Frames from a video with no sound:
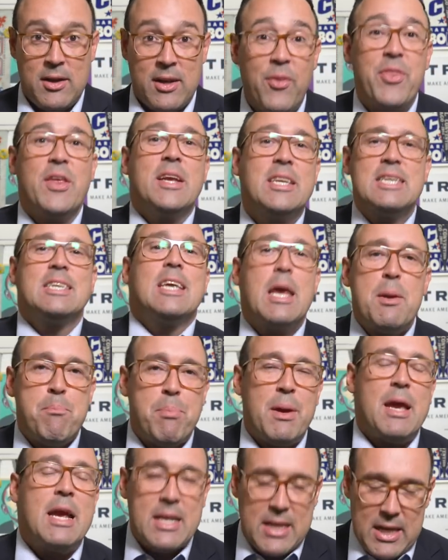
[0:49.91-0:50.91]
Now, this is a
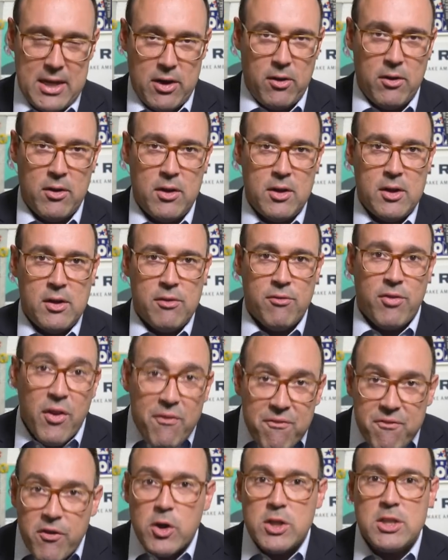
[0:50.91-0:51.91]
big deal. For
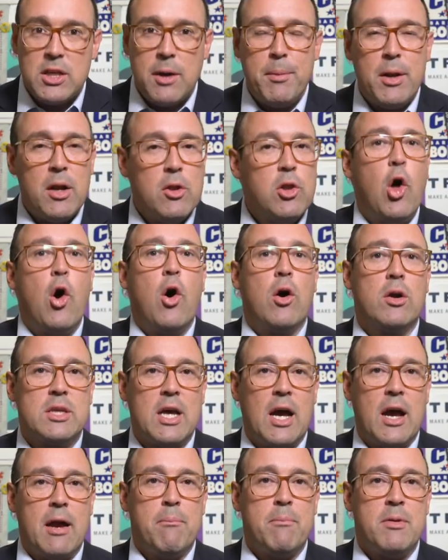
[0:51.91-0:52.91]
the first time in a long
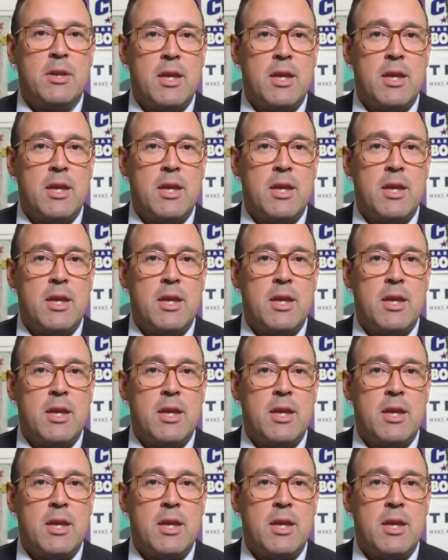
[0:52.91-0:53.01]
time,